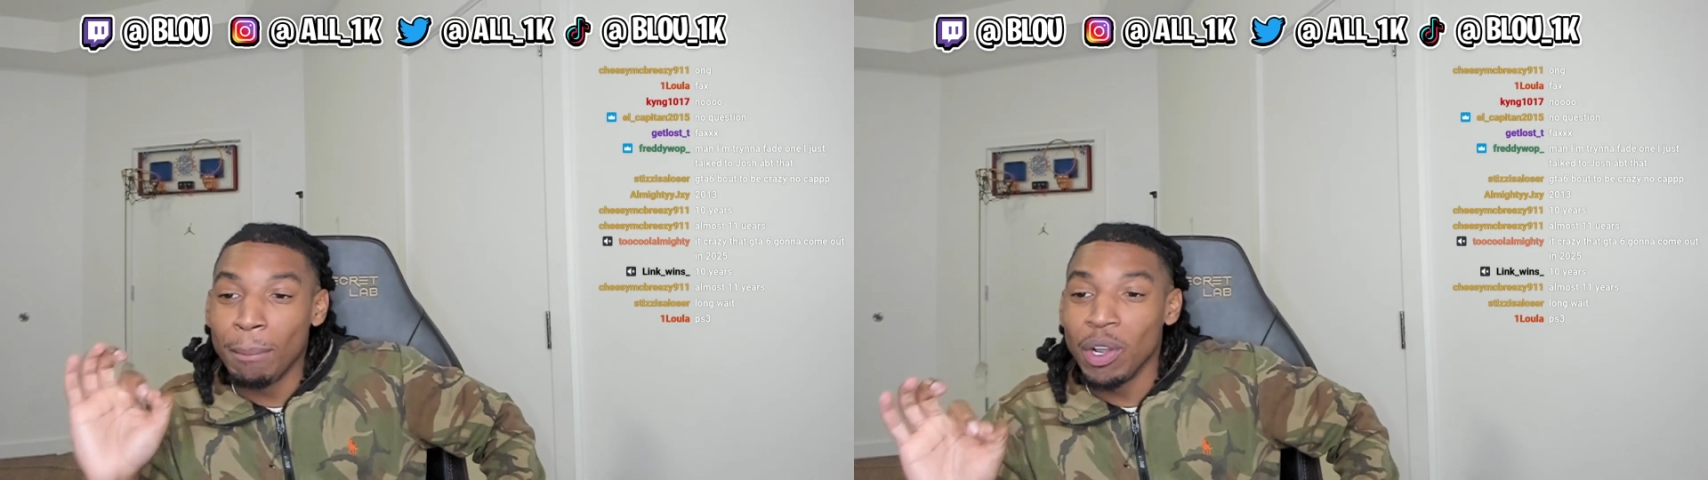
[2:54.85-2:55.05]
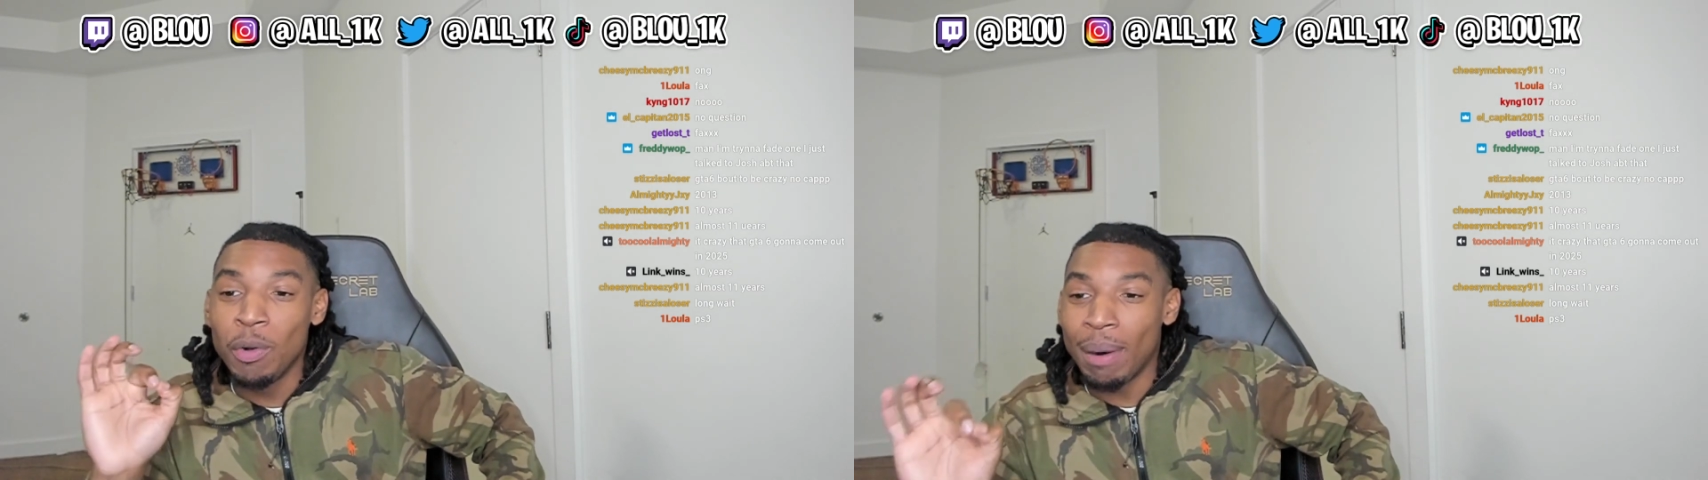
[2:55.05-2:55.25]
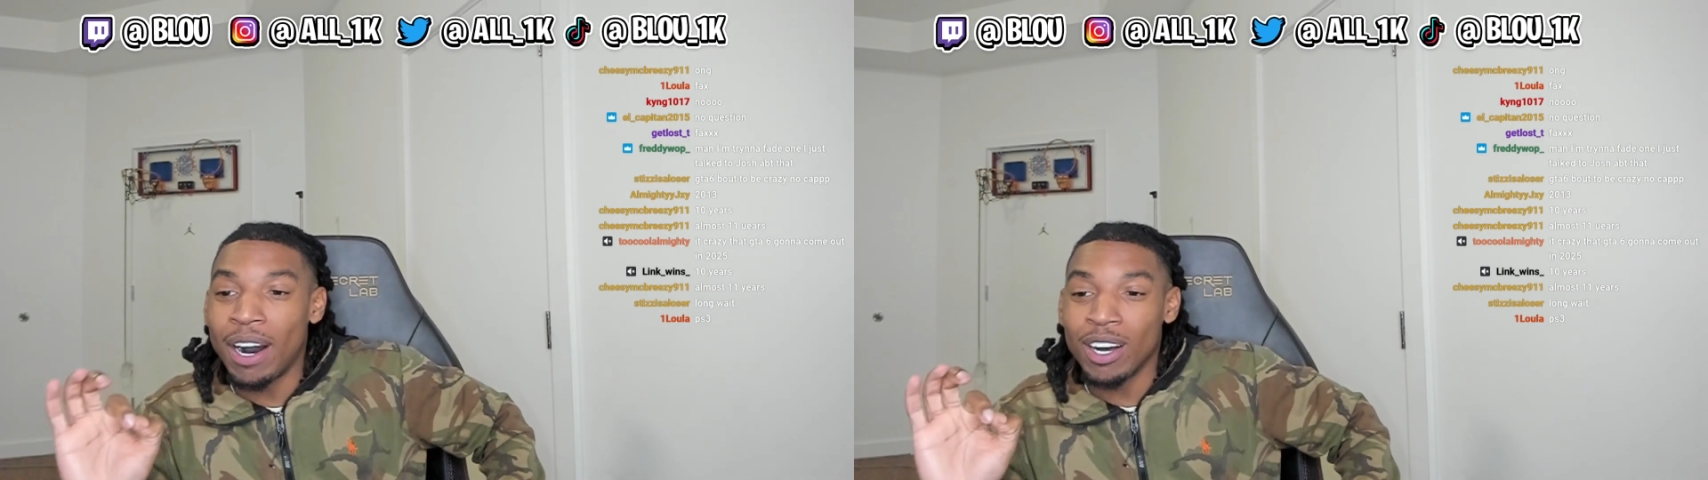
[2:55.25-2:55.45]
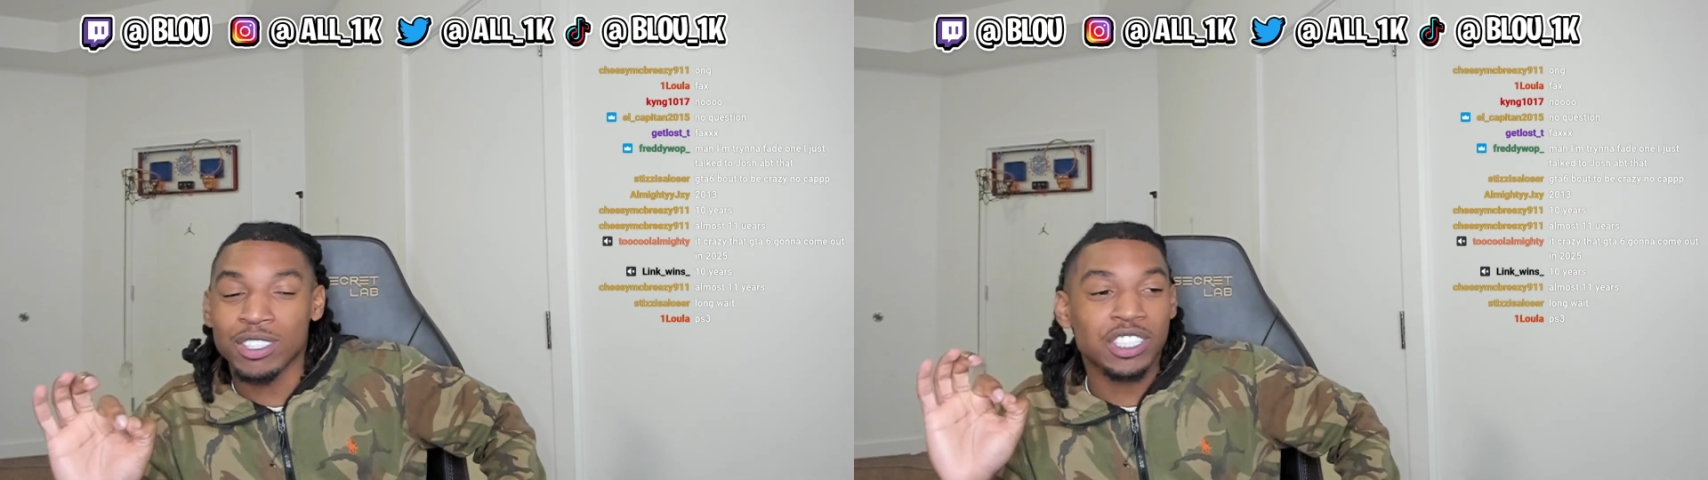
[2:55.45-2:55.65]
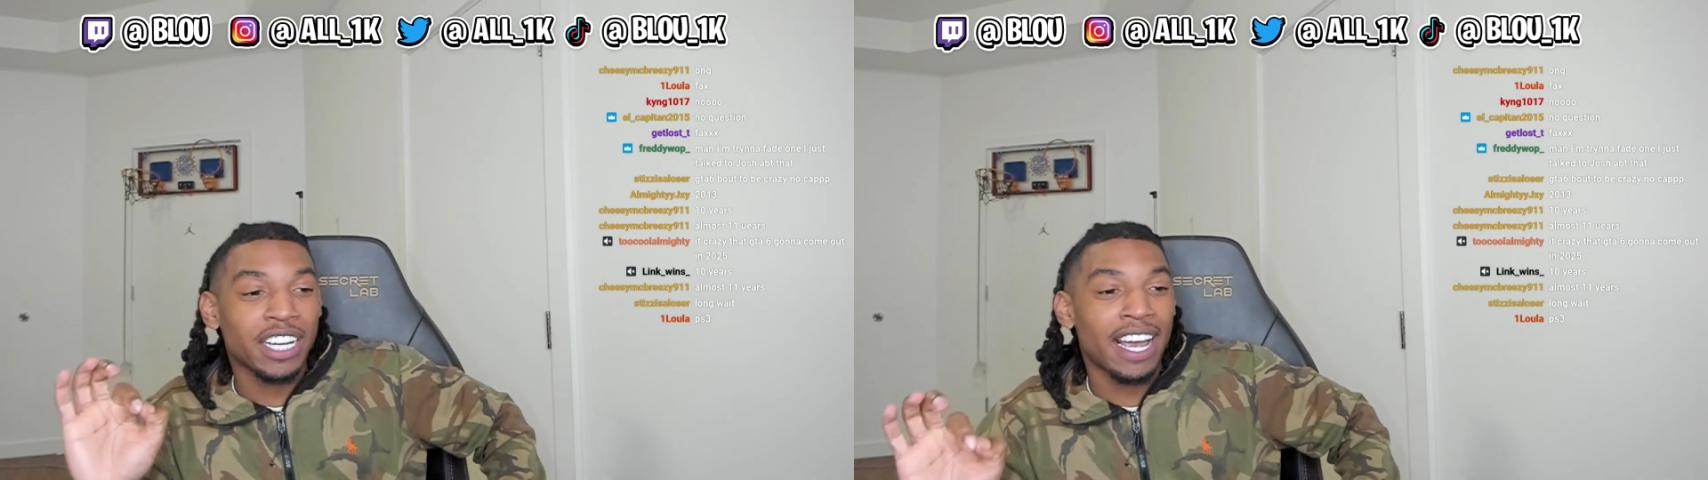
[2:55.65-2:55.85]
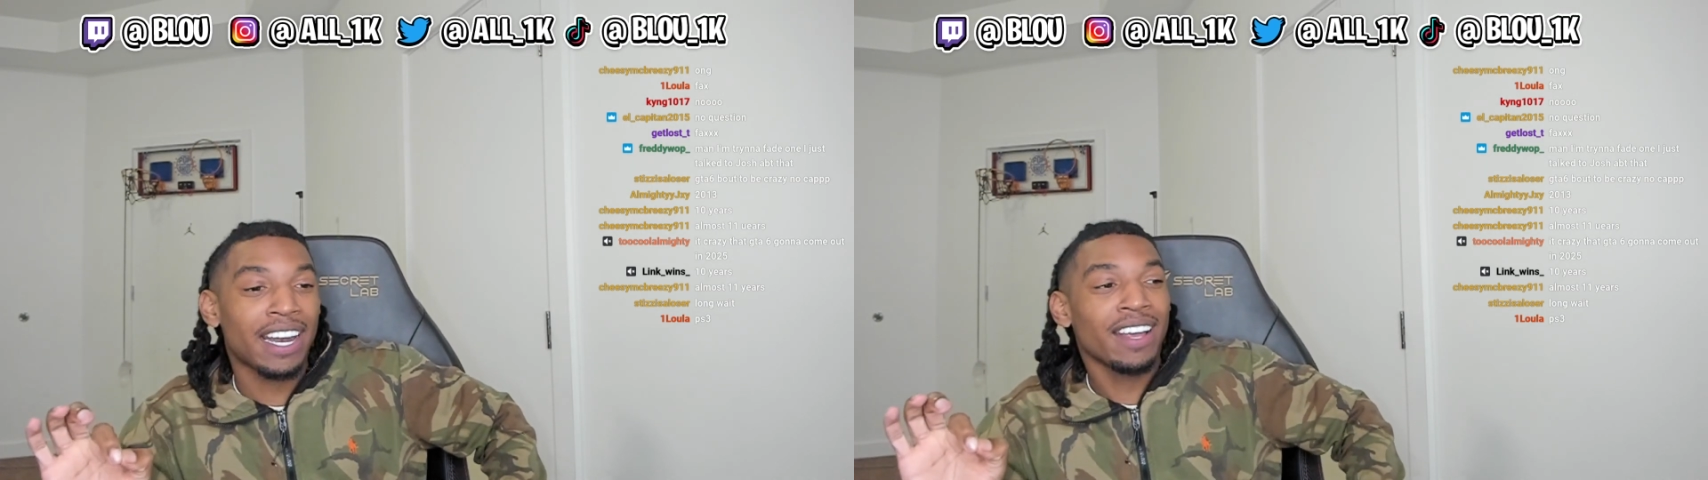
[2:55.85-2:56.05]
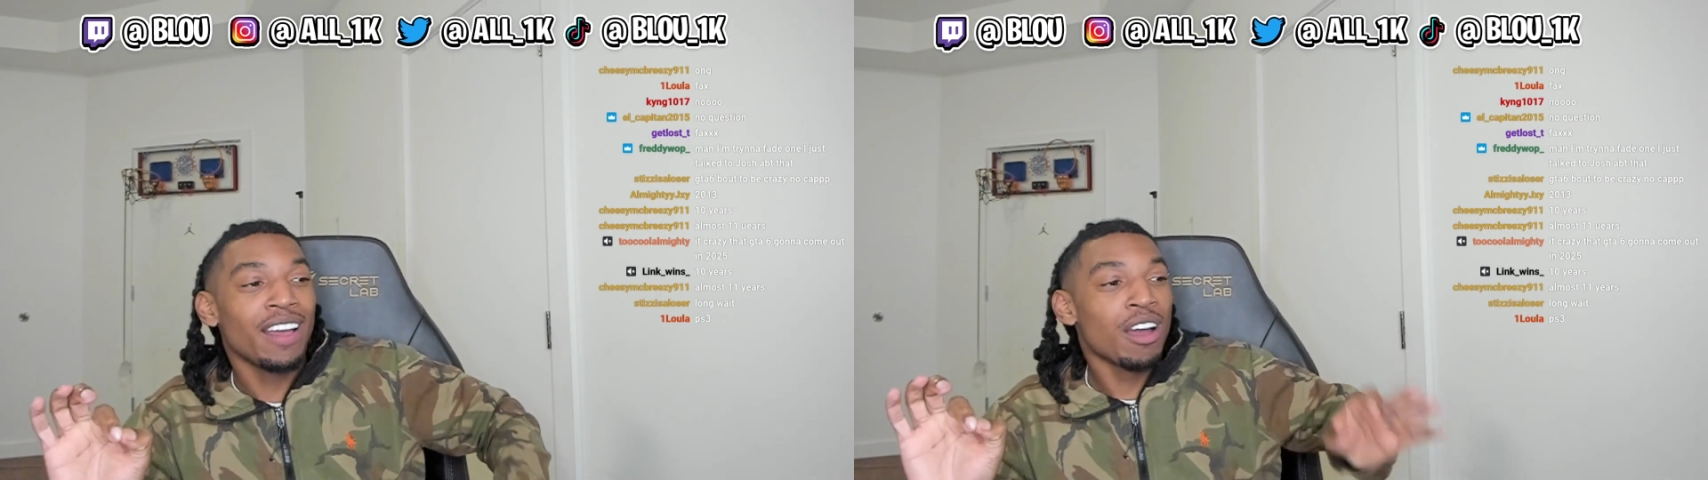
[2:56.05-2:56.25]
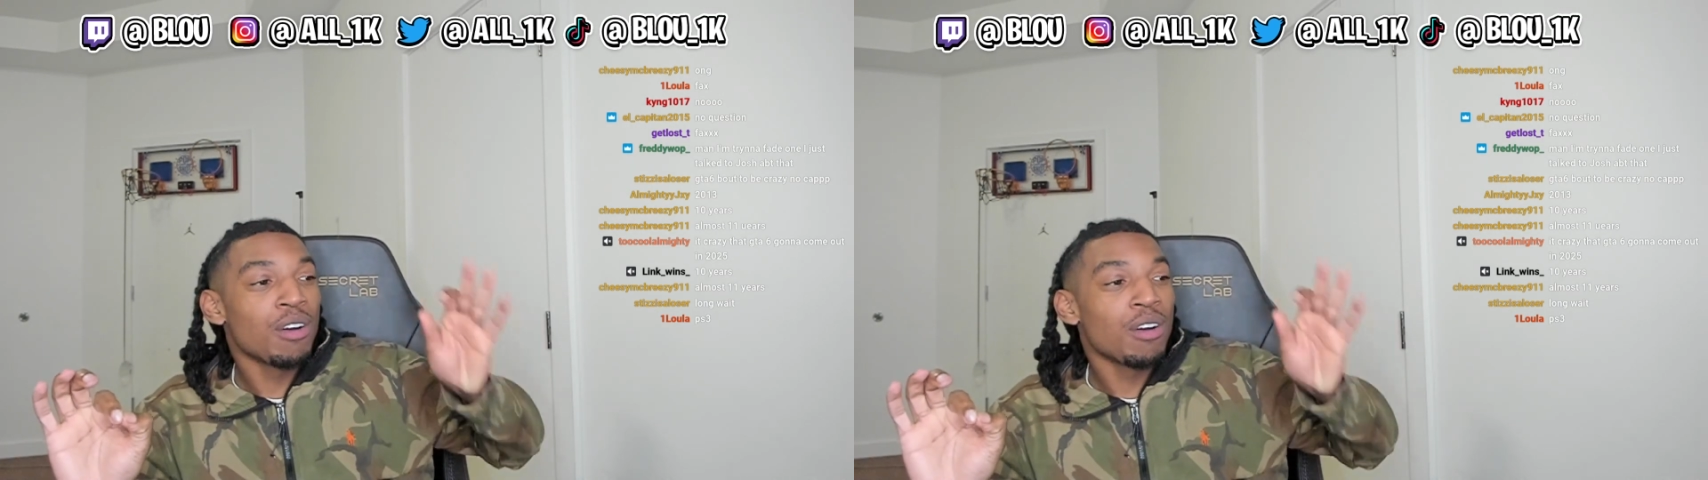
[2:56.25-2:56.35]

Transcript: blue balls, chat,